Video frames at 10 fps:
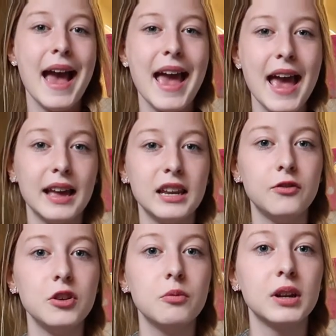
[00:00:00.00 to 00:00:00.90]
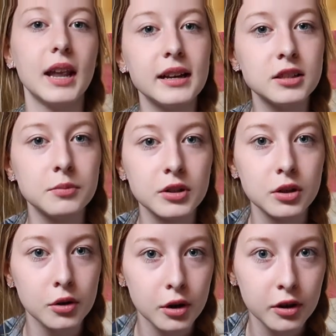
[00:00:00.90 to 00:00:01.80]
And if you would like some more
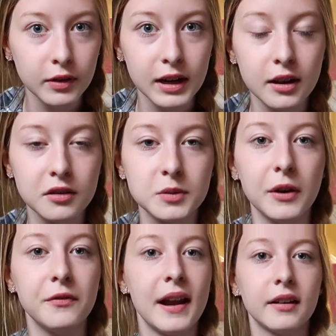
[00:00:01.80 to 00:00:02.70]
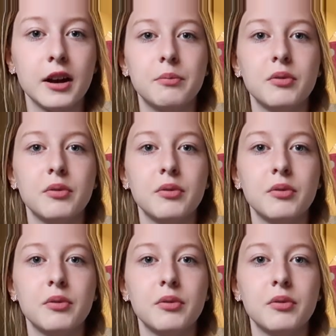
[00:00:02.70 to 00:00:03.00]
tutorial videos about Final Cut